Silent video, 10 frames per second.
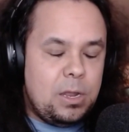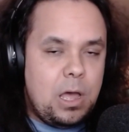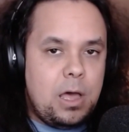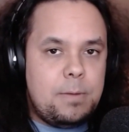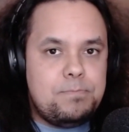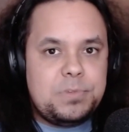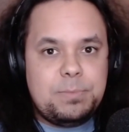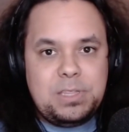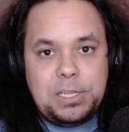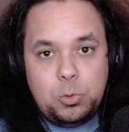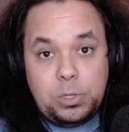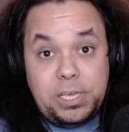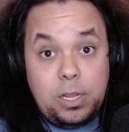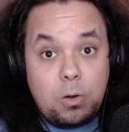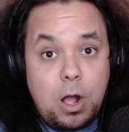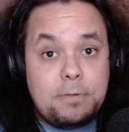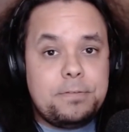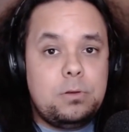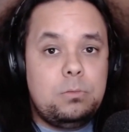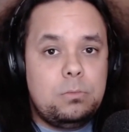Something that you will hear
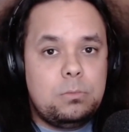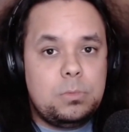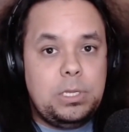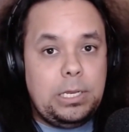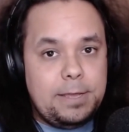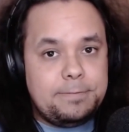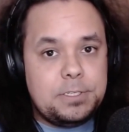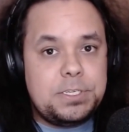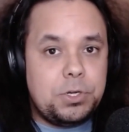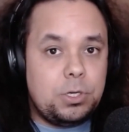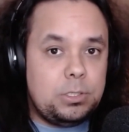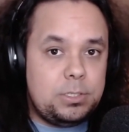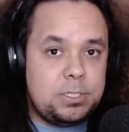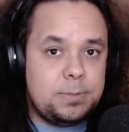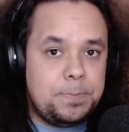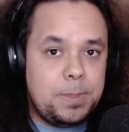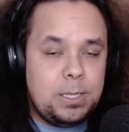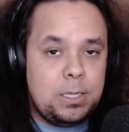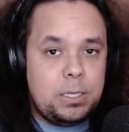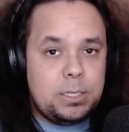often in leftist circles
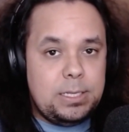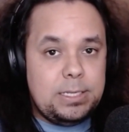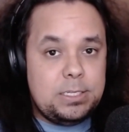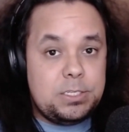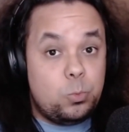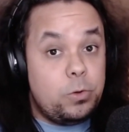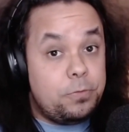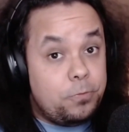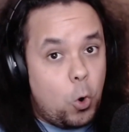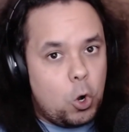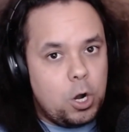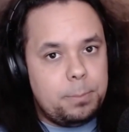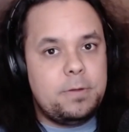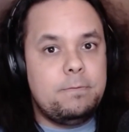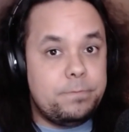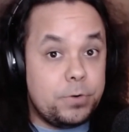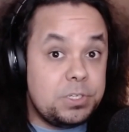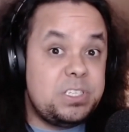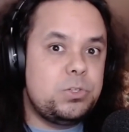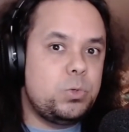is reform
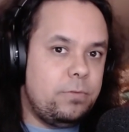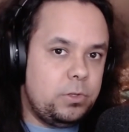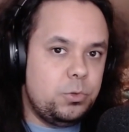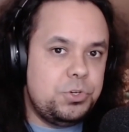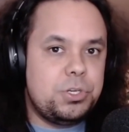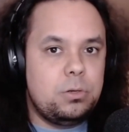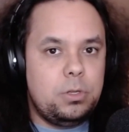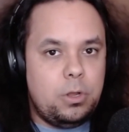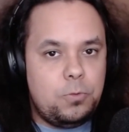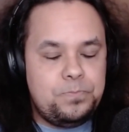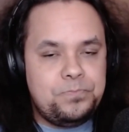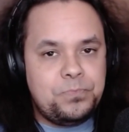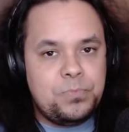versus revolution, you know?